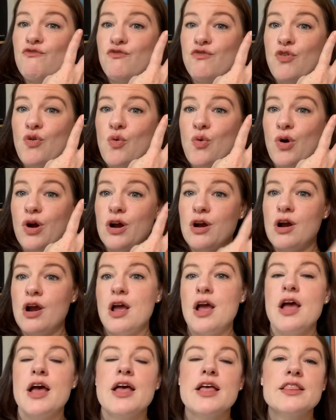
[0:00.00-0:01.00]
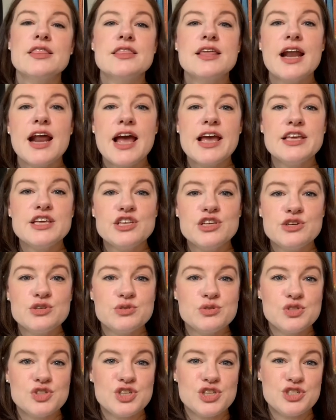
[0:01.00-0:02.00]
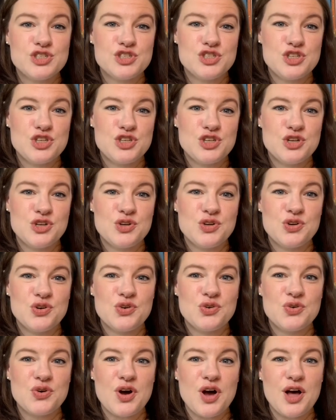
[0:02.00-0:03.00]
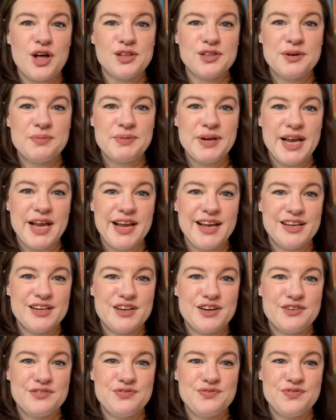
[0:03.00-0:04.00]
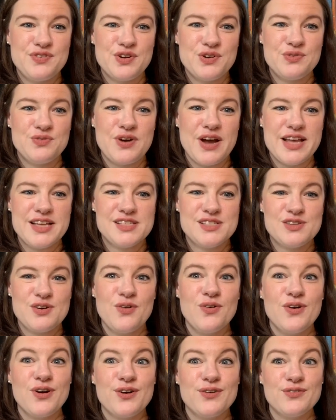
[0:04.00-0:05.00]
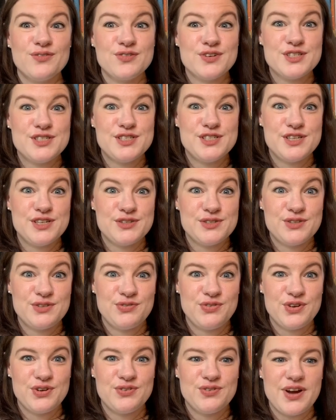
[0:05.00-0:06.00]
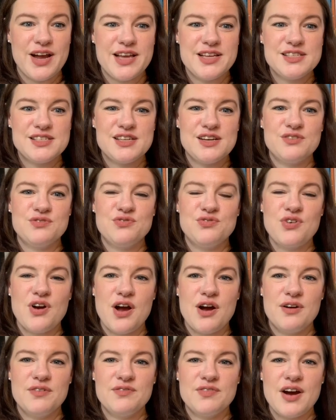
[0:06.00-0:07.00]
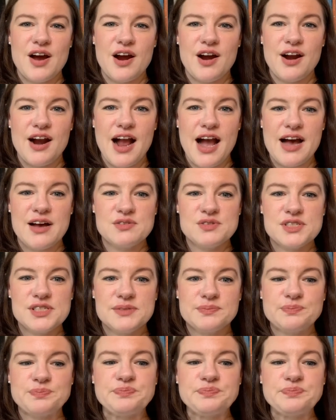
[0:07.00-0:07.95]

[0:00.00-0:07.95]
four, that I use to eliminate food waste or reduce food waste from our house.